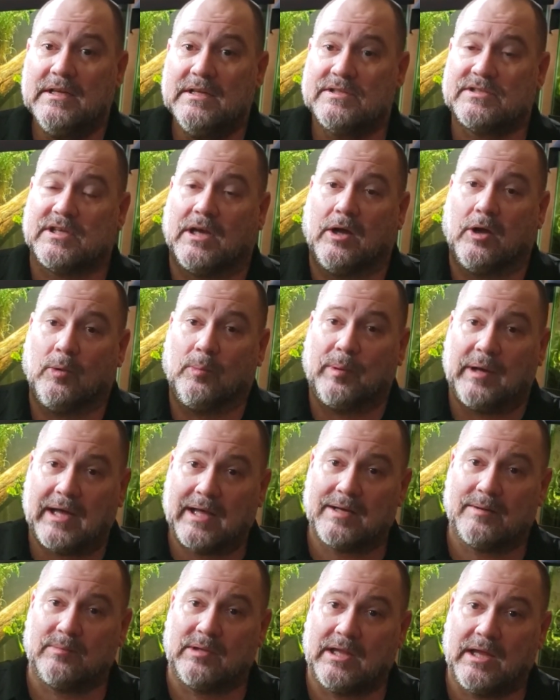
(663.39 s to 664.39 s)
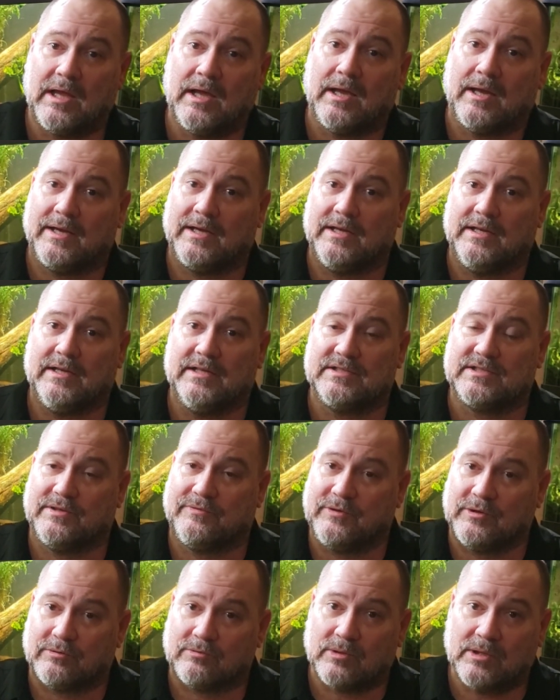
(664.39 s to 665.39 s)
So bottom line is,
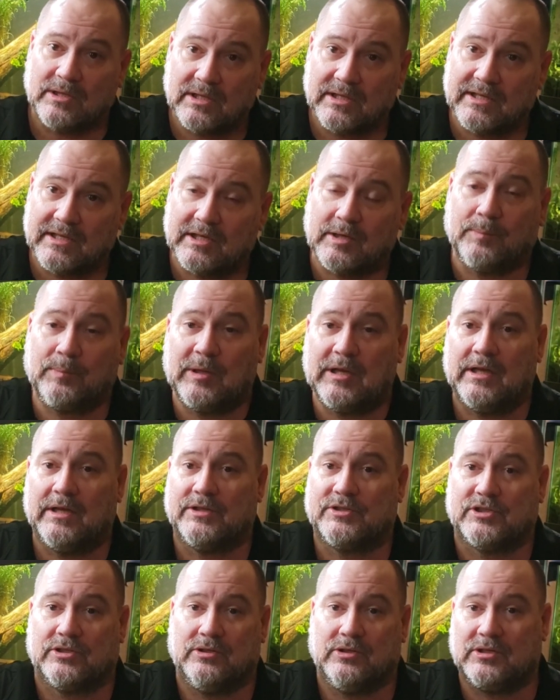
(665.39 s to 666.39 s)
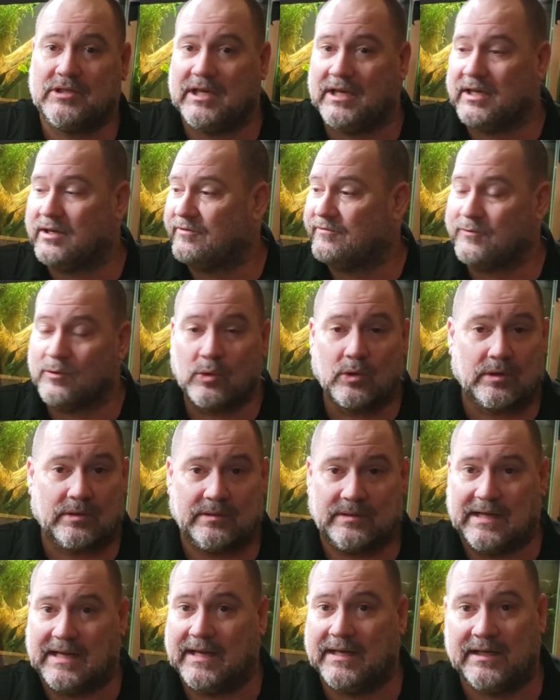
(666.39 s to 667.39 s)
if you're really in a pinch and you can't
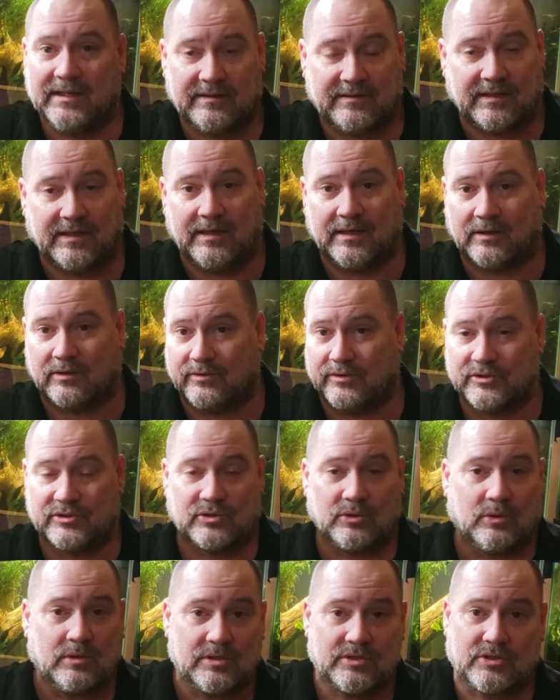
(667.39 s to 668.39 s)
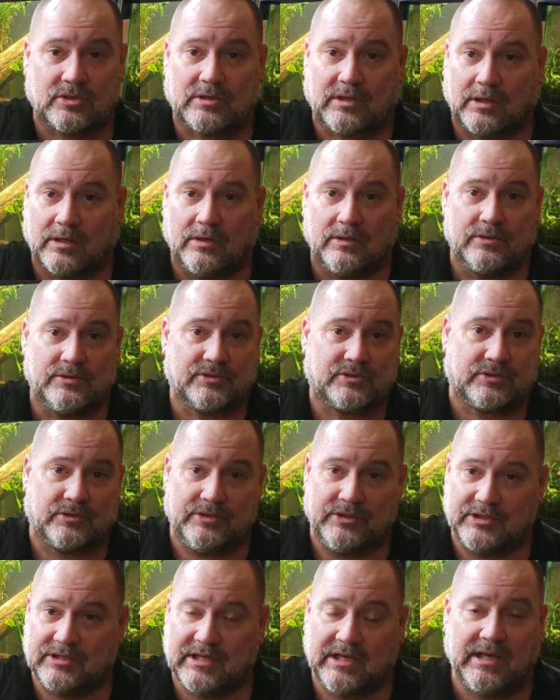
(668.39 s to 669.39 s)
afford anything, or the stores are closed, or
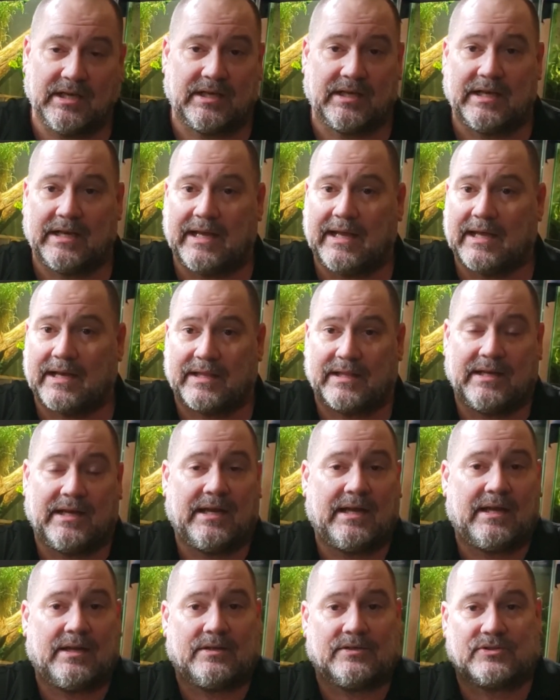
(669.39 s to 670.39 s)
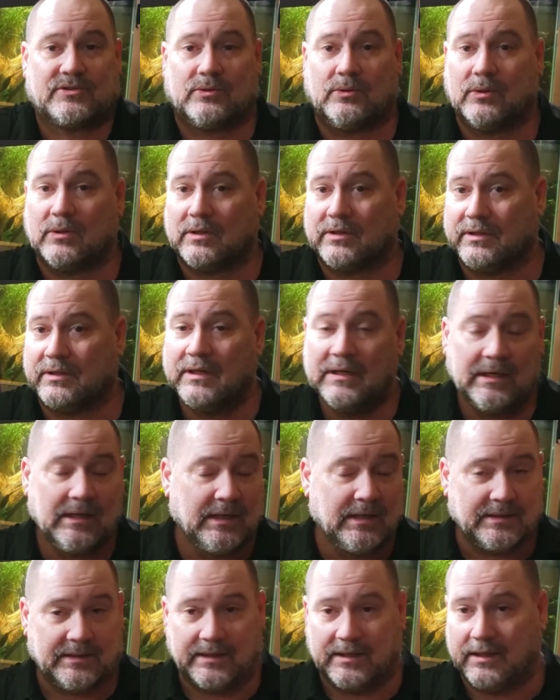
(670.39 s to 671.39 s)
you can't get out of the house, or
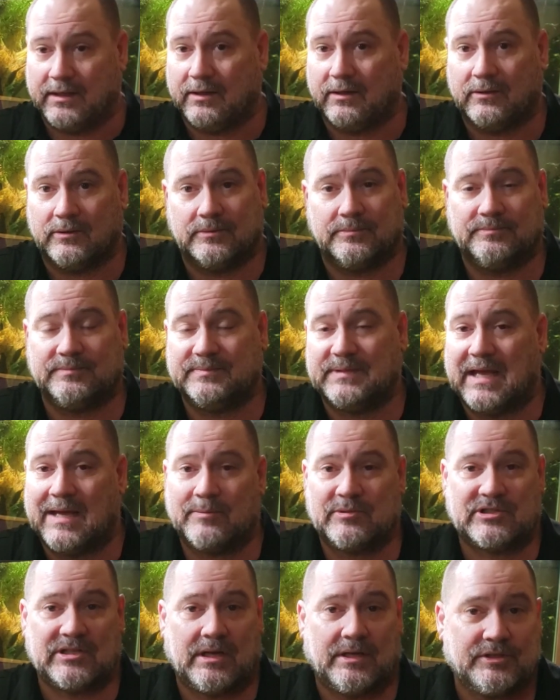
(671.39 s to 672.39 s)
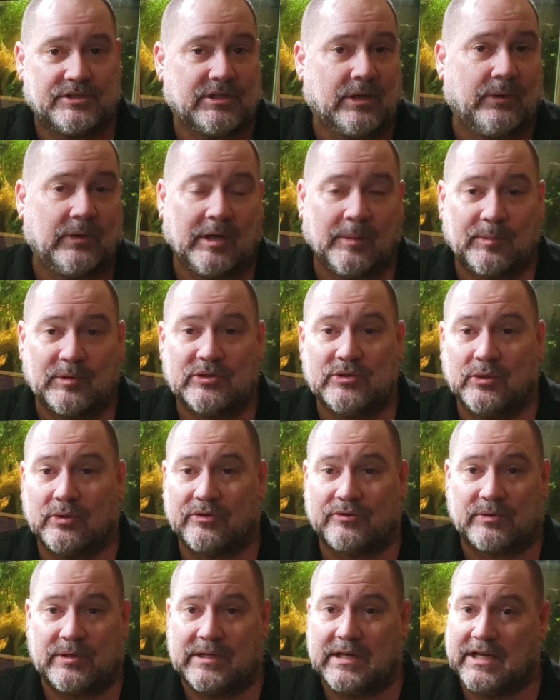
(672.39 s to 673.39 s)
Amazon showing up in 2 or
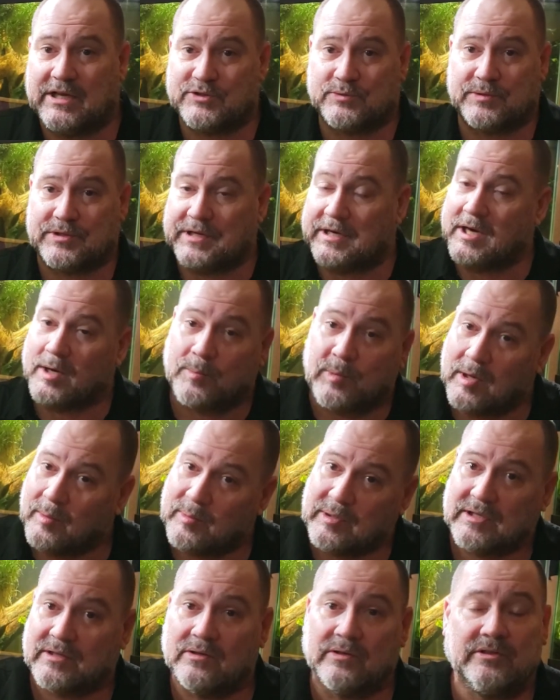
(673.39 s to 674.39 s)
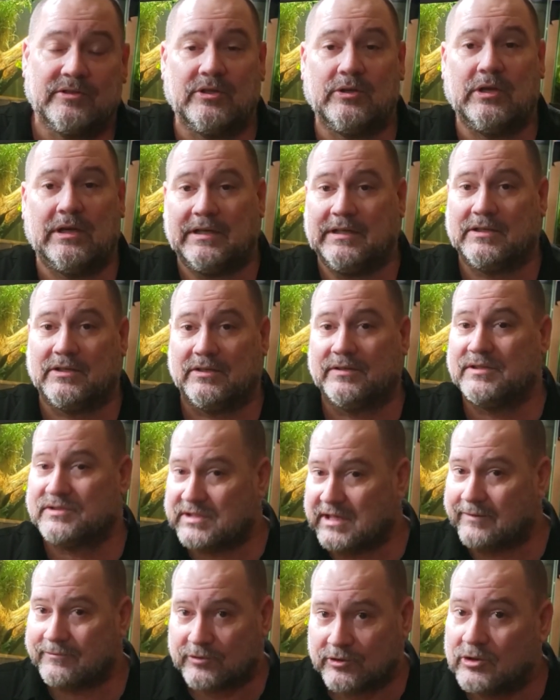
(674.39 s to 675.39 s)
3 days with an air pump ain't going to do you any good this
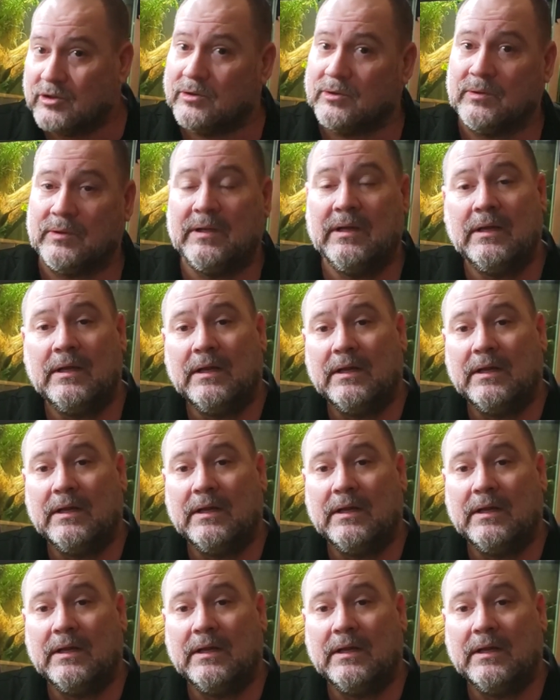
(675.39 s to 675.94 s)
afternoon,